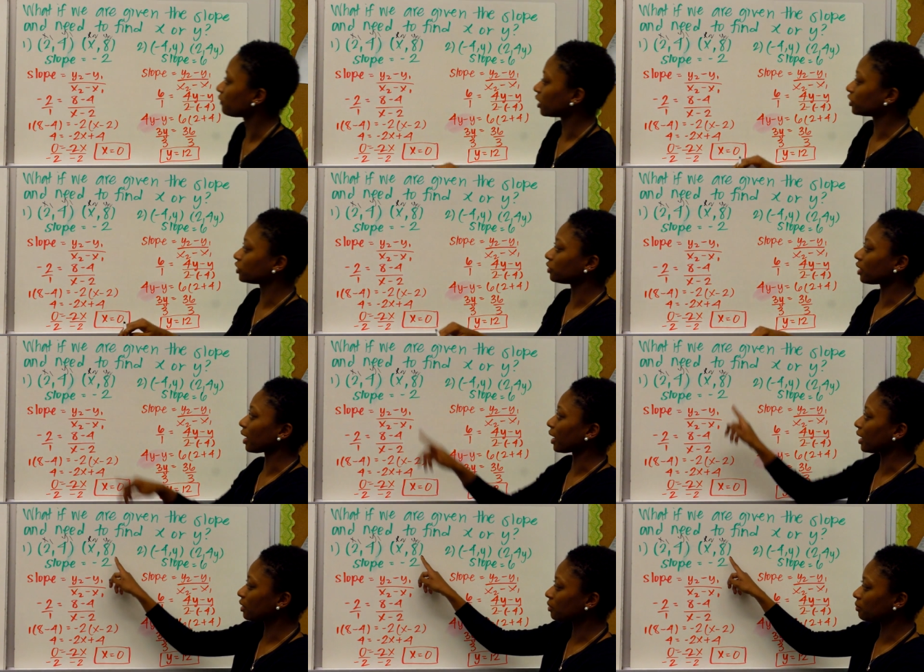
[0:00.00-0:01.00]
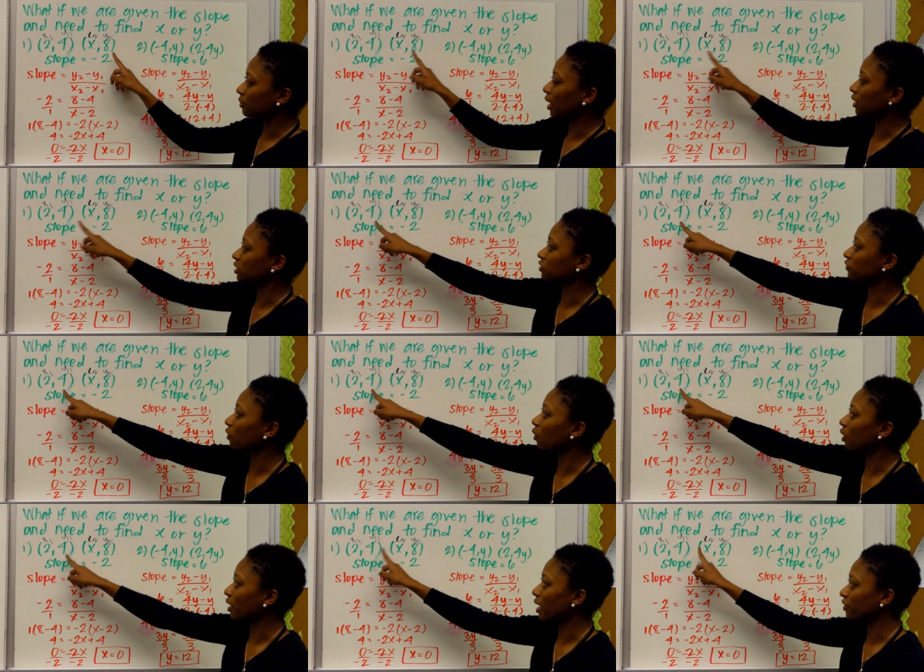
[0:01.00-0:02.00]
So if I do 8 minus
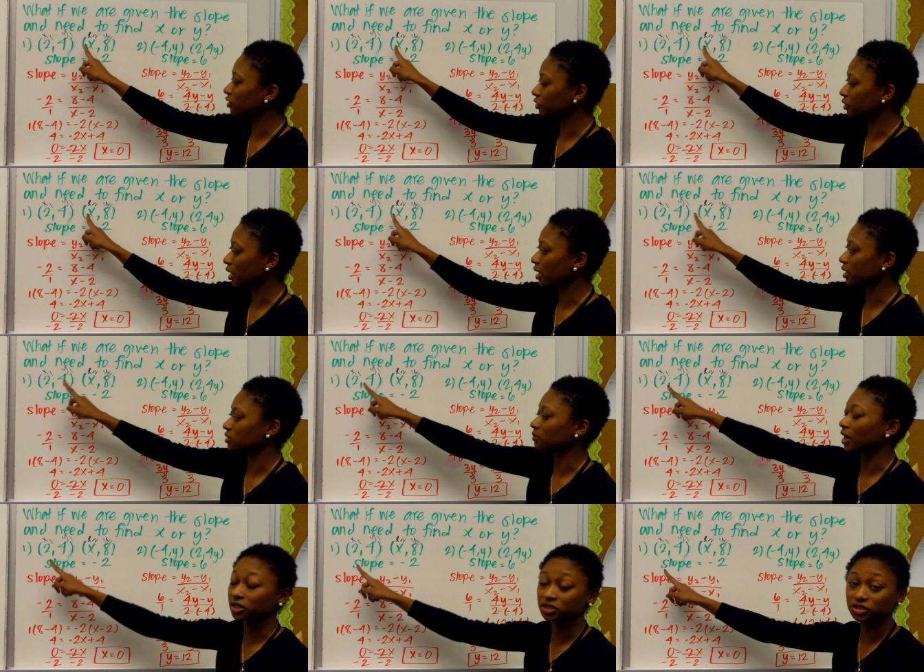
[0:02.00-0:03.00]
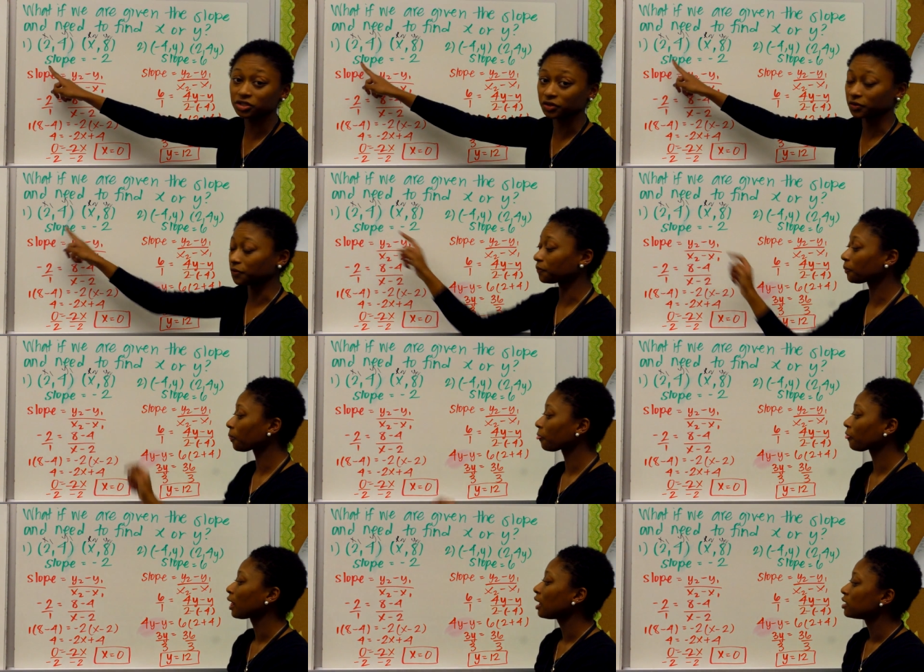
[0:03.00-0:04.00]
4, I have to do x minus 2.
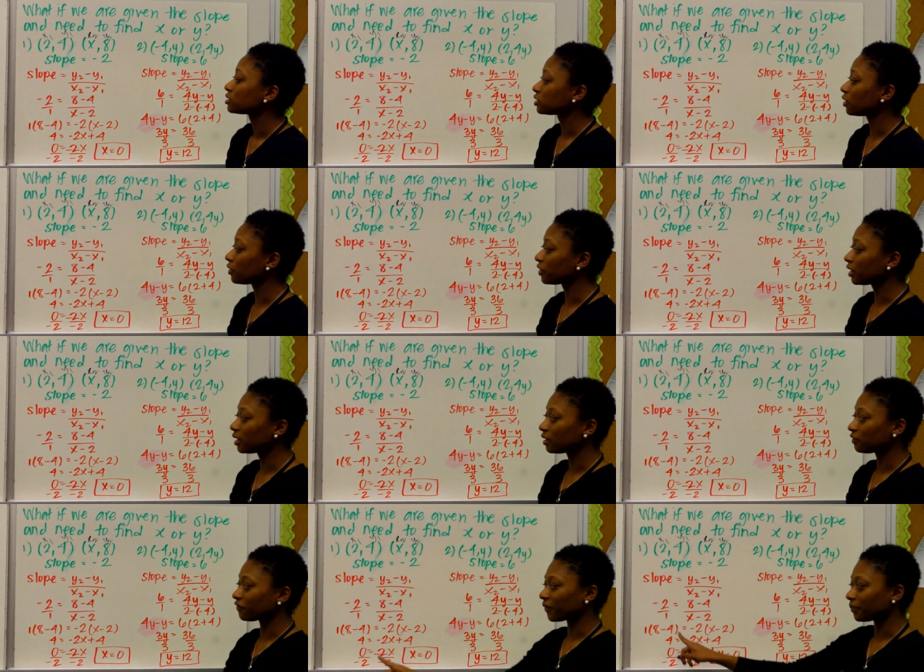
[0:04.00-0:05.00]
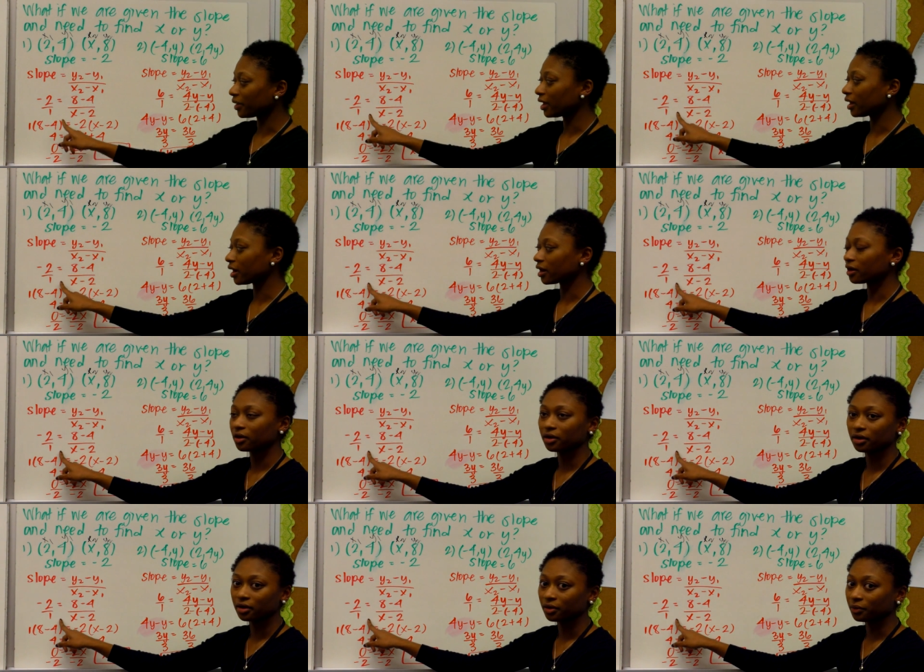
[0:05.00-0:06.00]
So then from there,
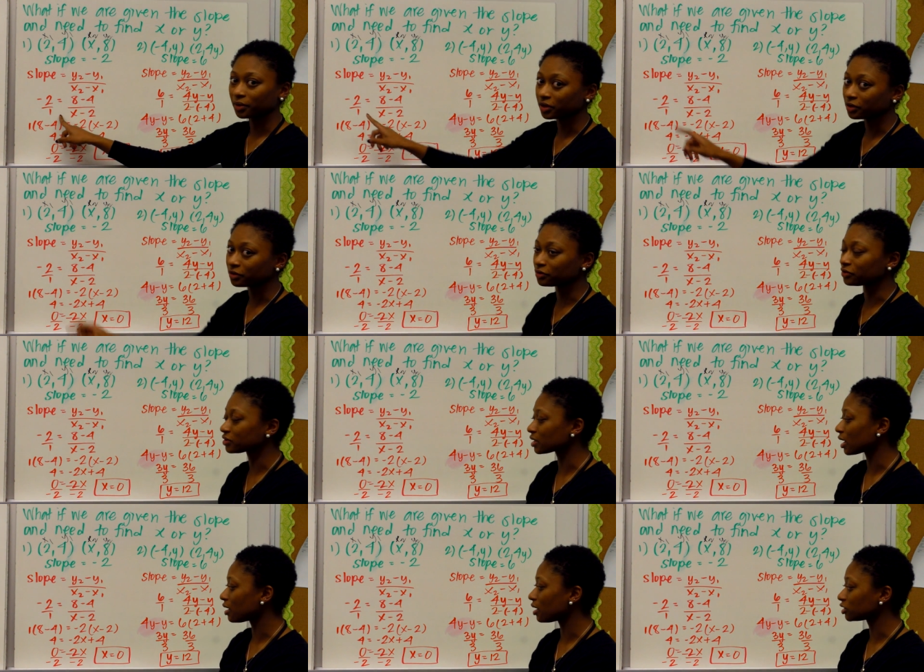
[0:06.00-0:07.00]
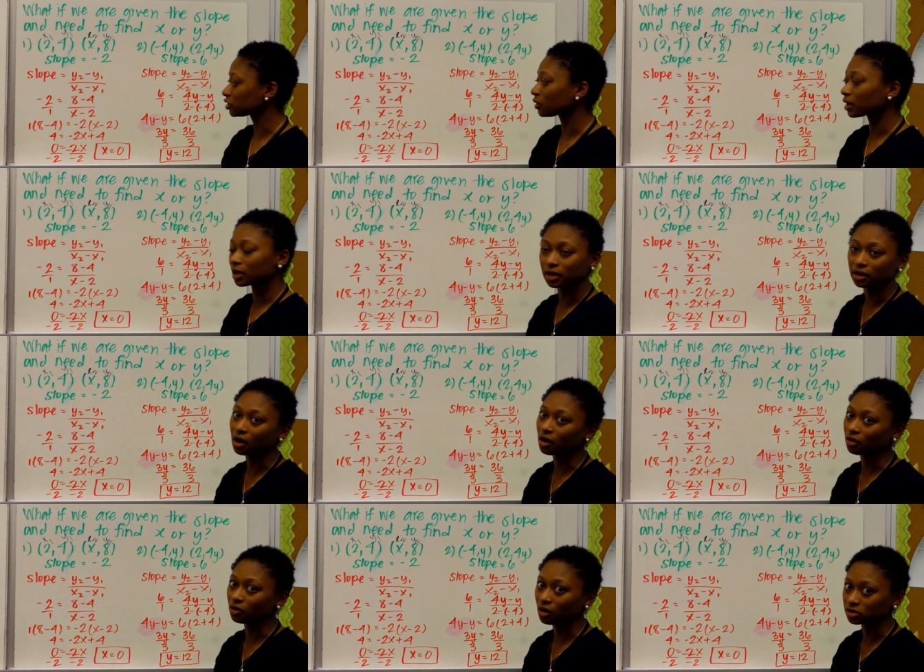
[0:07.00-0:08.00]
we use a shortcut
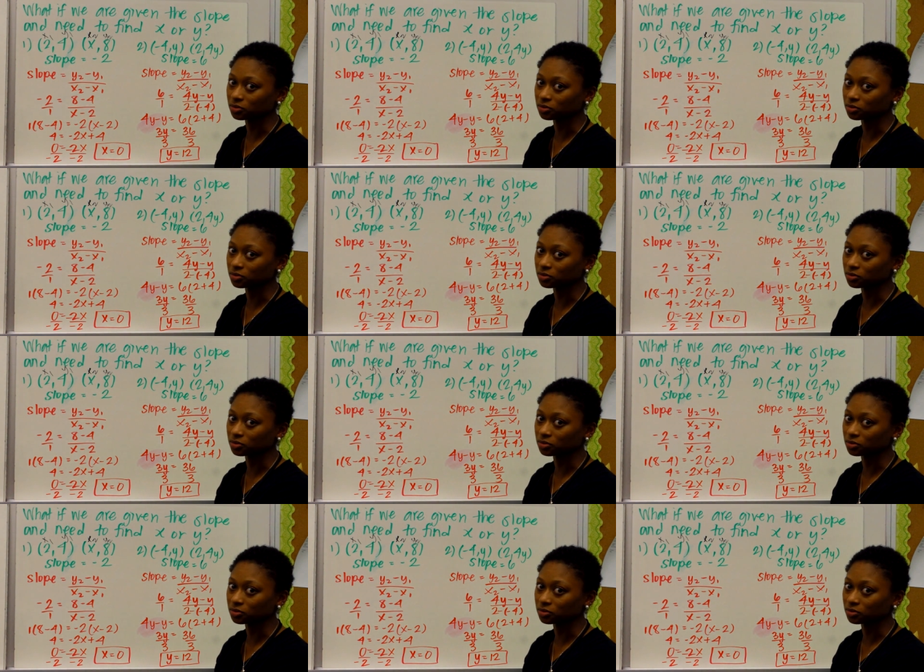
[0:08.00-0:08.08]
called